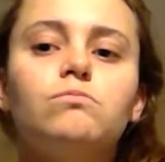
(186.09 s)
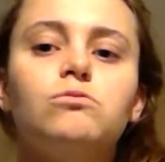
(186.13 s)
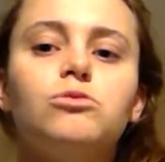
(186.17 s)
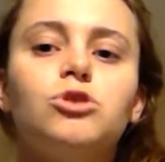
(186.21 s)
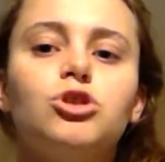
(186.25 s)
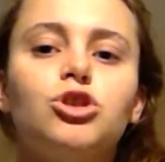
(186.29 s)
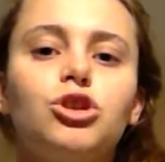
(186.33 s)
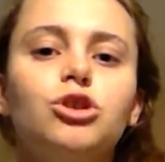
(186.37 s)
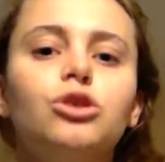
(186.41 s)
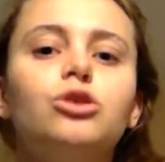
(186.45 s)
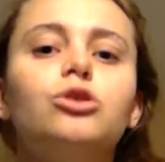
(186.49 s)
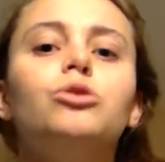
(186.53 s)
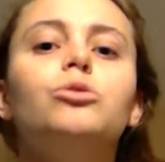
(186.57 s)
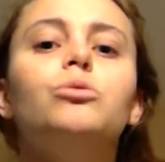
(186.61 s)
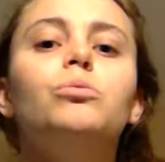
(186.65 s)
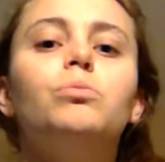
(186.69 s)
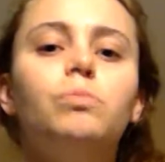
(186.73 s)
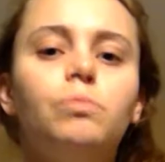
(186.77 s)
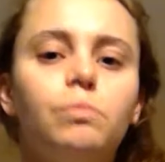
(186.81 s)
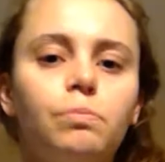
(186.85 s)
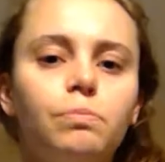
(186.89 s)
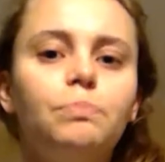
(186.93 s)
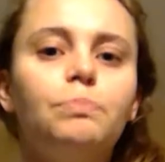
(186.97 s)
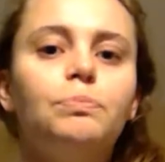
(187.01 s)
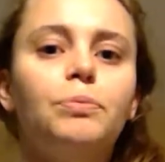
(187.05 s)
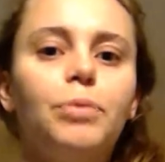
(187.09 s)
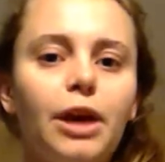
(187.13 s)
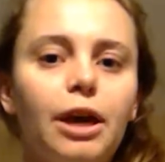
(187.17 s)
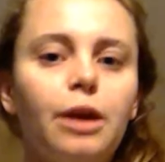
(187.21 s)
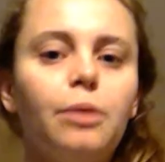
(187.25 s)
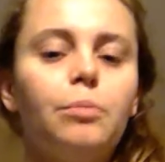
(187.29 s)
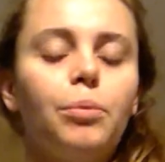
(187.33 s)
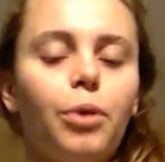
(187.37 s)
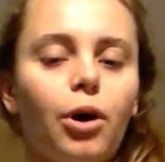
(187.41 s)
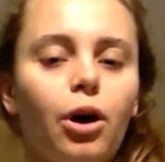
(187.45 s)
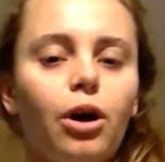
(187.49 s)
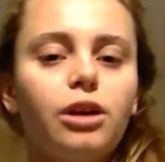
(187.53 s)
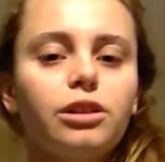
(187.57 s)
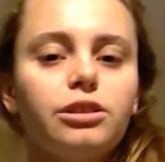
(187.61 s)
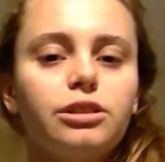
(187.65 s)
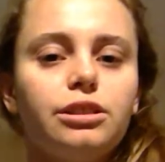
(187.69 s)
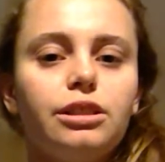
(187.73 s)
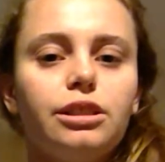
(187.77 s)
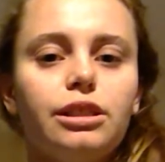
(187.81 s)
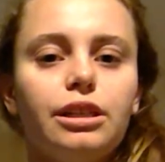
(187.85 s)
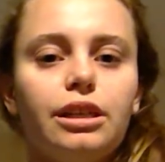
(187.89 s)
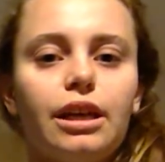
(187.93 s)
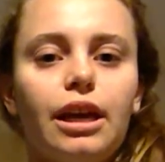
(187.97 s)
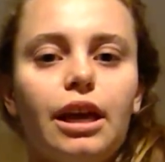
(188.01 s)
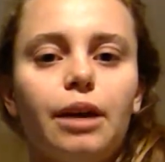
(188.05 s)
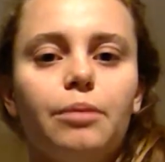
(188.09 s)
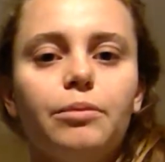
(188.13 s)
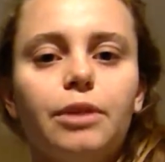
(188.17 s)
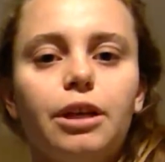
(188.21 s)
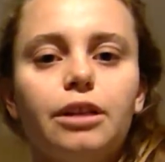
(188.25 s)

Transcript: two big parts of the game.